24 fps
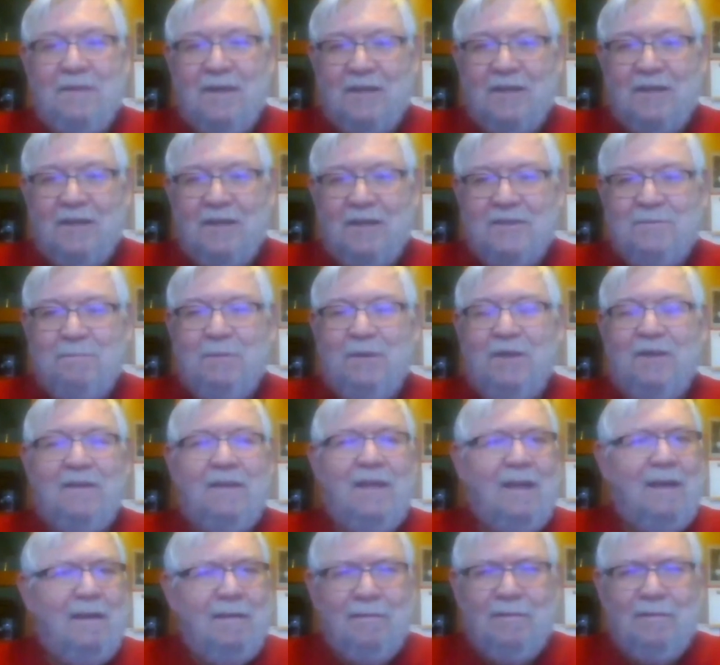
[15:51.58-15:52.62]
that's been,
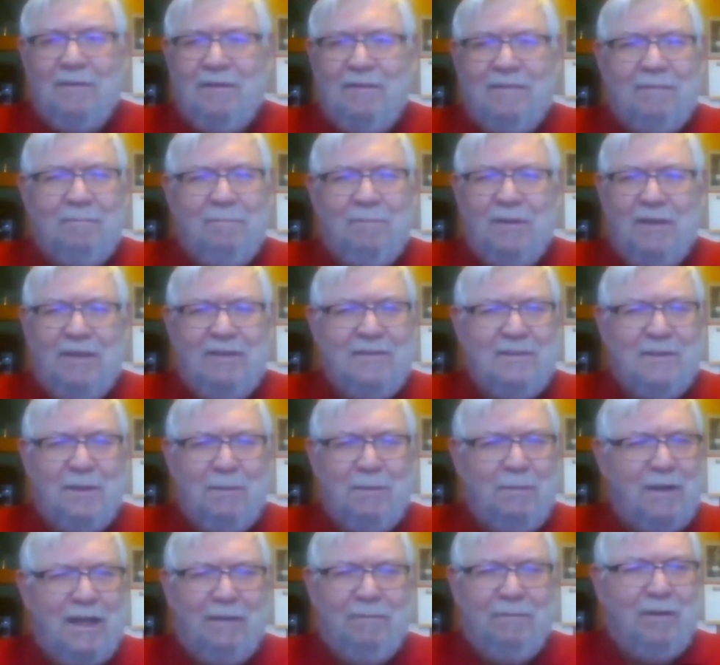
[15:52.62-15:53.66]
isn't it
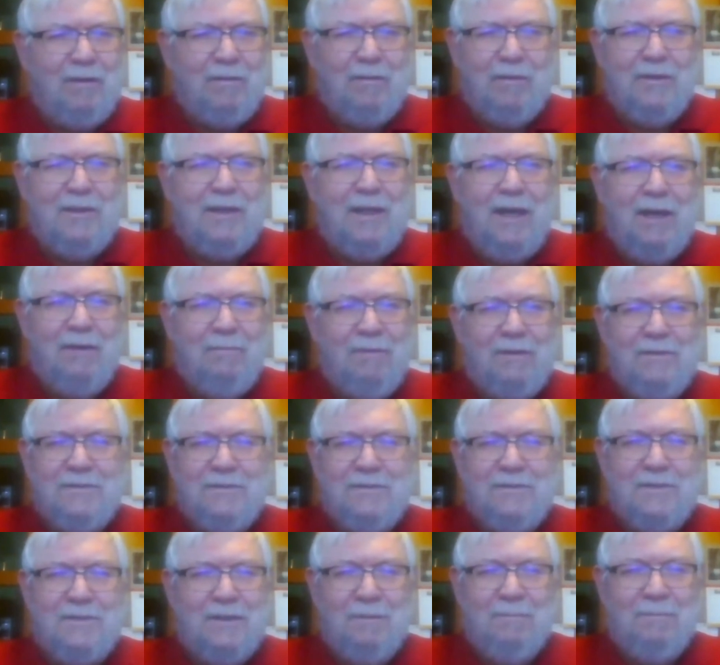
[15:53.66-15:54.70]
about every other day we
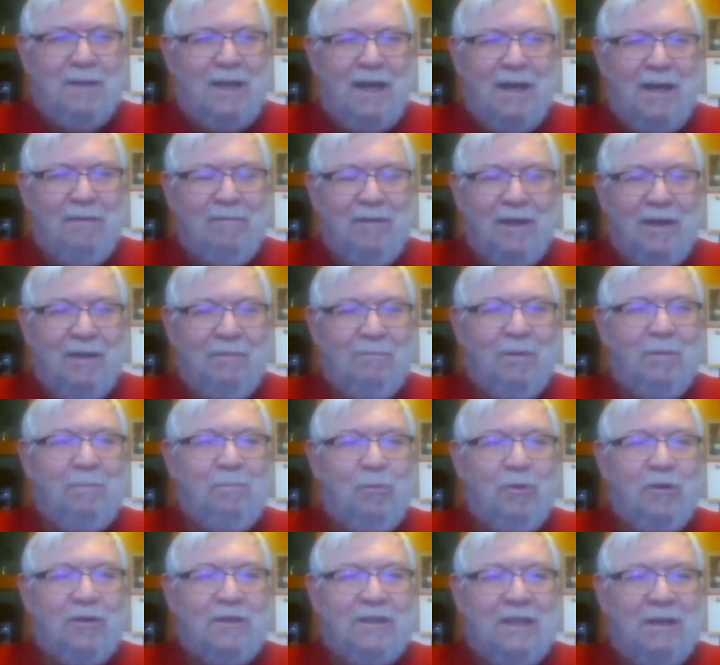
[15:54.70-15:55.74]
seem to have a
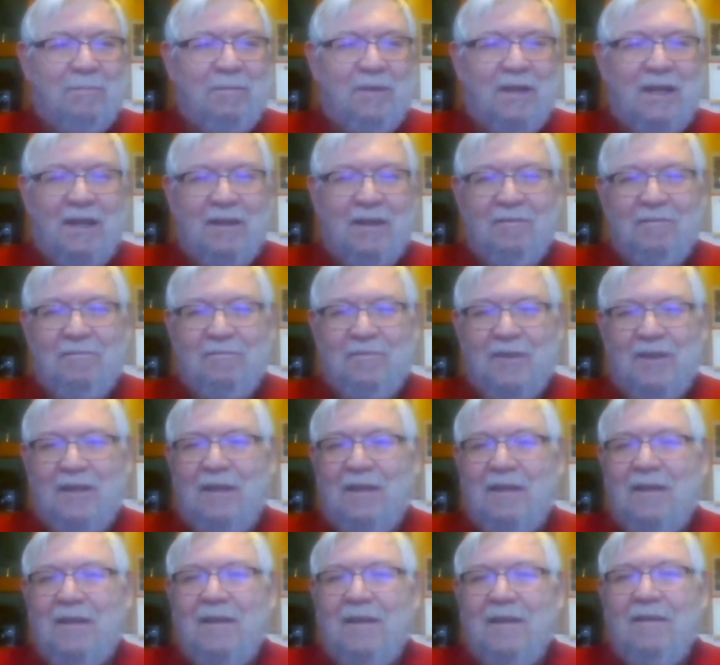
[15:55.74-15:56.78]
report coming out of
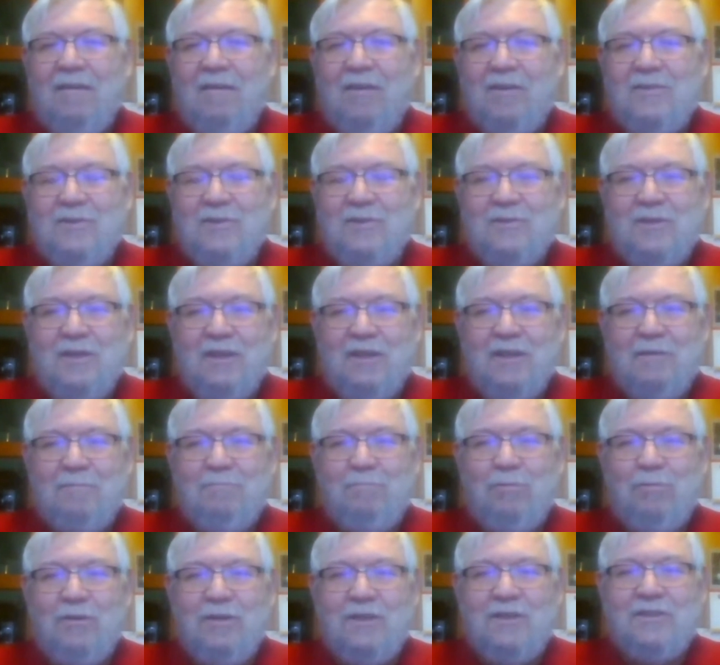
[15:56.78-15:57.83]
Argentina,
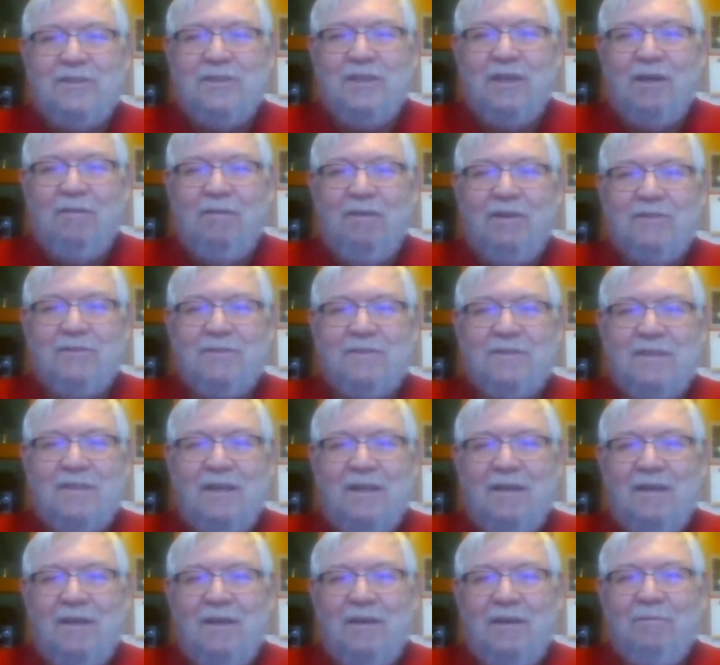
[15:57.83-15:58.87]
Buenos Aires,
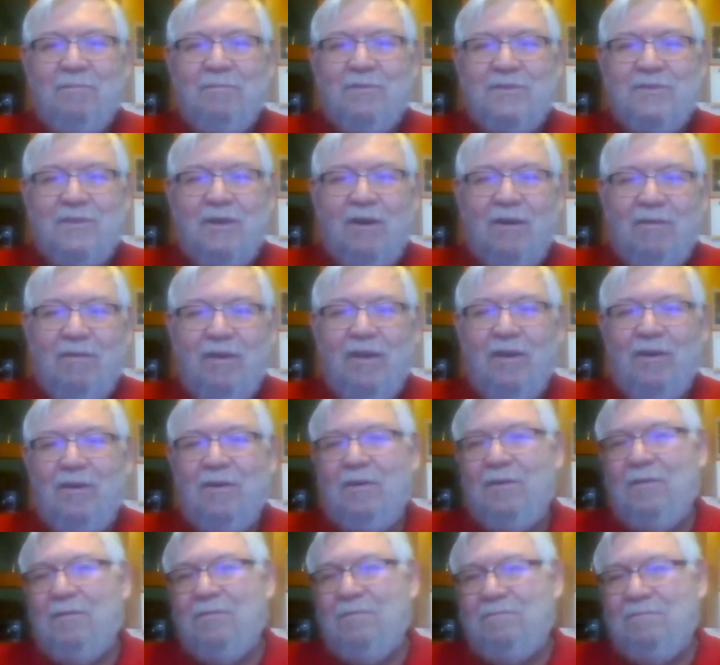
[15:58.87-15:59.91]

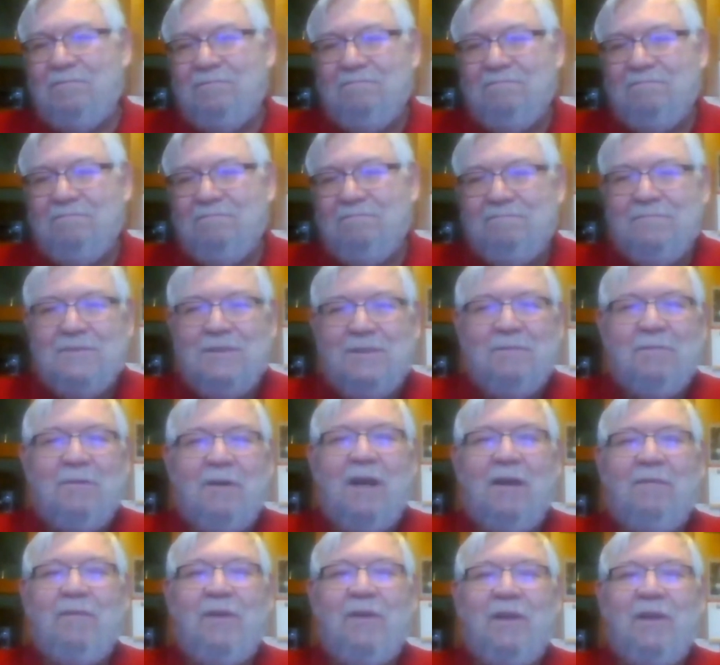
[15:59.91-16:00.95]
Rosario, wherever